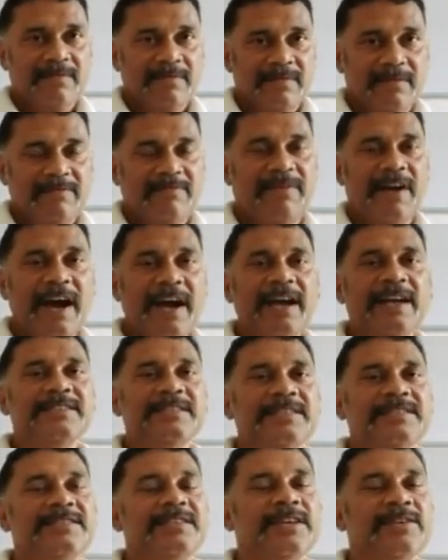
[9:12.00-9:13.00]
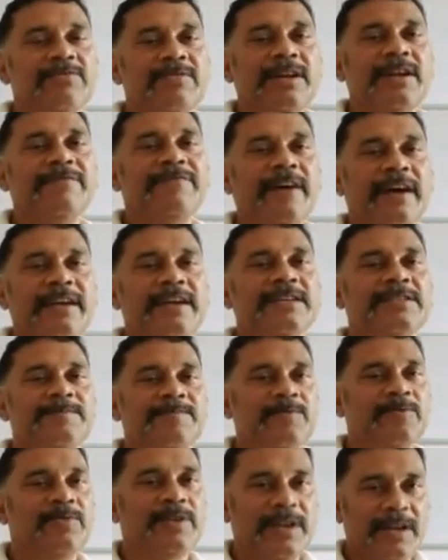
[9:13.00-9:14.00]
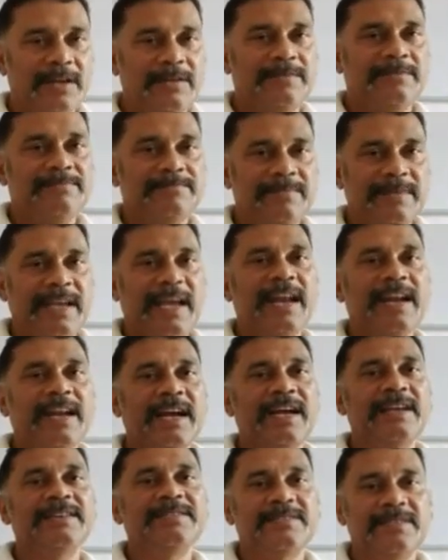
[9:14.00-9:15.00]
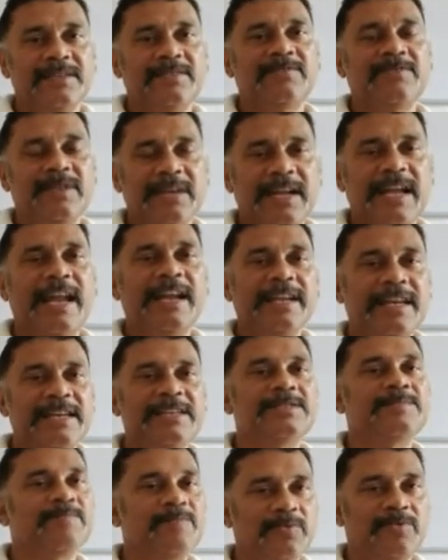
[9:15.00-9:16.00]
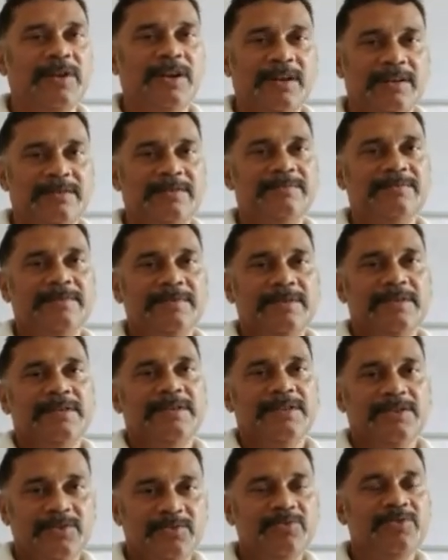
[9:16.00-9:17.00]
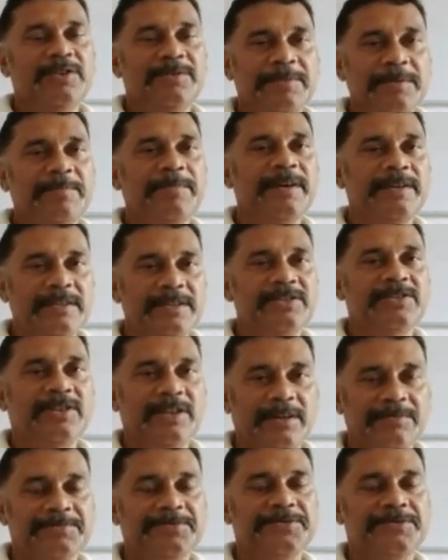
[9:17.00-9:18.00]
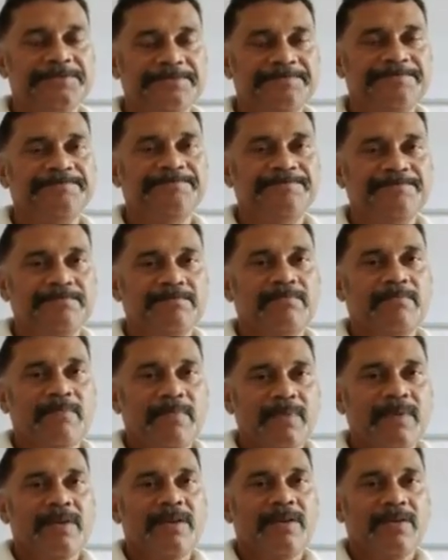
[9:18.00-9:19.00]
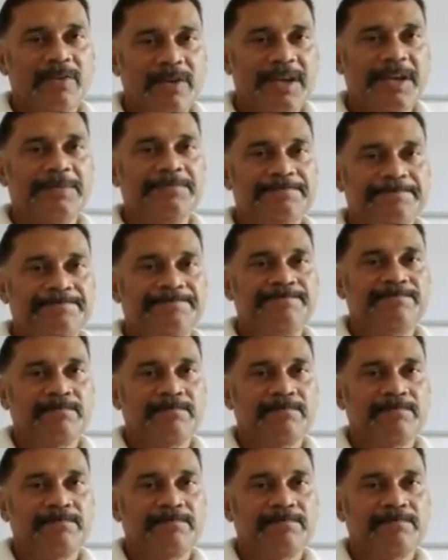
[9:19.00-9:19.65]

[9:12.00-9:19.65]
Fungus is singular, fungi is plural, alga is singular, algae is plural. You should remember these terms. Okay.